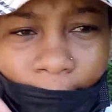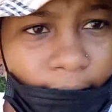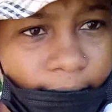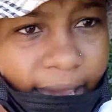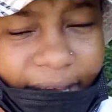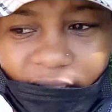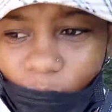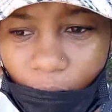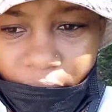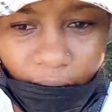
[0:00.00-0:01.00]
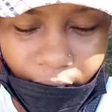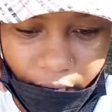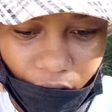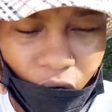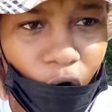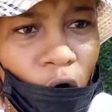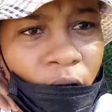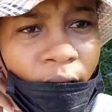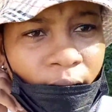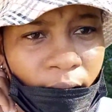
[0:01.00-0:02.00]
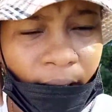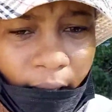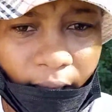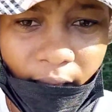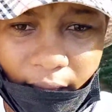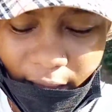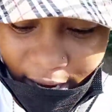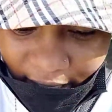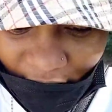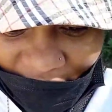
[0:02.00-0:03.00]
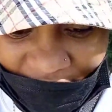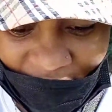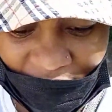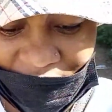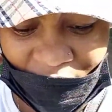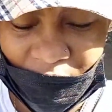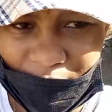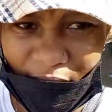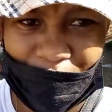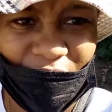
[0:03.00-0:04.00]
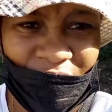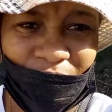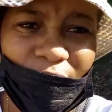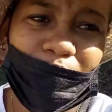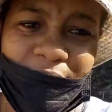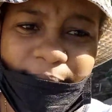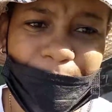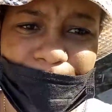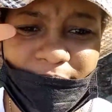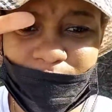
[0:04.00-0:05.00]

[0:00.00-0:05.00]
yeah that's what we're gonna do and i'm gonna bring you with me now people in